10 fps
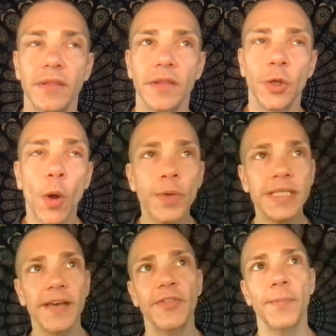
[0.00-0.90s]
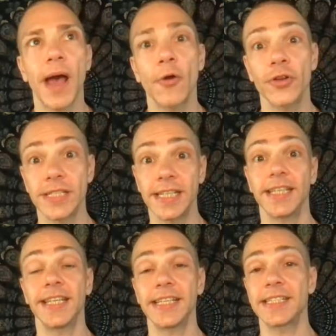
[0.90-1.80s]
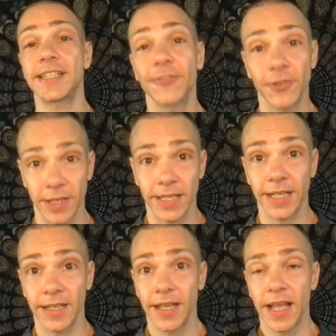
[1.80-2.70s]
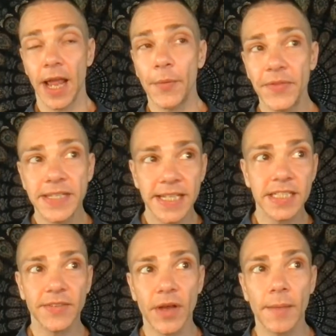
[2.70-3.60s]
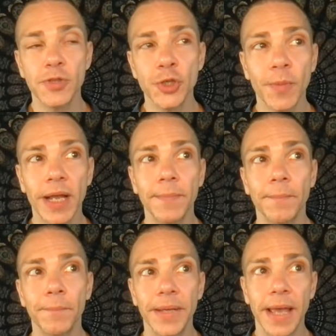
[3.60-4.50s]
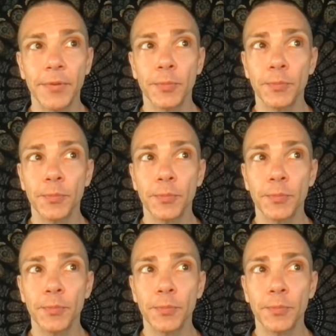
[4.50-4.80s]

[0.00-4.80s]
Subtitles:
the power to see things differently. And with the Six of Cups, you might be able to